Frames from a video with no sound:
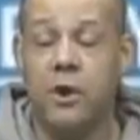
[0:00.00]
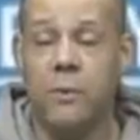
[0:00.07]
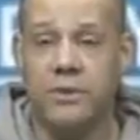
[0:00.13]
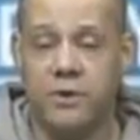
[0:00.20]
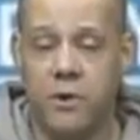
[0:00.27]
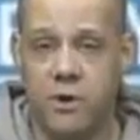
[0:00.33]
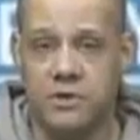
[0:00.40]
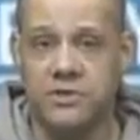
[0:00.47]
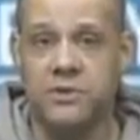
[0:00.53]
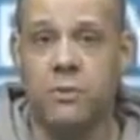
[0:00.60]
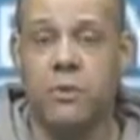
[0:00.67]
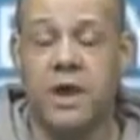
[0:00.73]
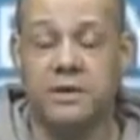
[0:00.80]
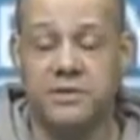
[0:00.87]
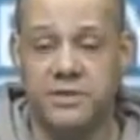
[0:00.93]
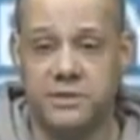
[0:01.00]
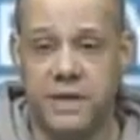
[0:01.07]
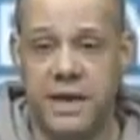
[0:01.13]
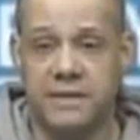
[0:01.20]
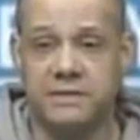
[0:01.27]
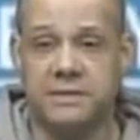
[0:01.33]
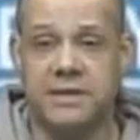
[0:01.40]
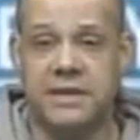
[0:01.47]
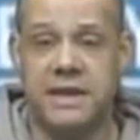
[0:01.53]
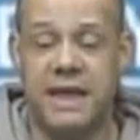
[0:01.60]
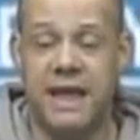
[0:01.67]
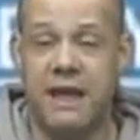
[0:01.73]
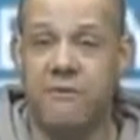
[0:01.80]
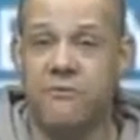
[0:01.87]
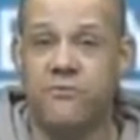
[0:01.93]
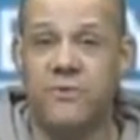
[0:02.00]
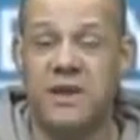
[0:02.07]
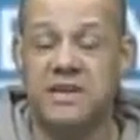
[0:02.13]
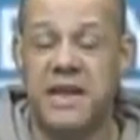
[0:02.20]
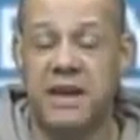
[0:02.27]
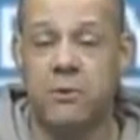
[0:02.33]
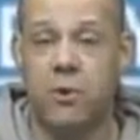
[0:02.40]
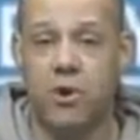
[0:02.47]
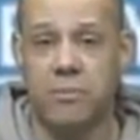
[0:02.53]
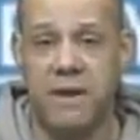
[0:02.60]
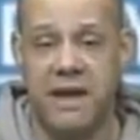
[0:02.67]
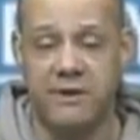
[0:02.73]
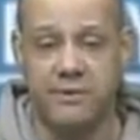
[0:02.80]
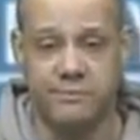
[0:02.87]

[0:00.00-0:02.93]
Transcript: with Carson Wentz as the everyday quarterback.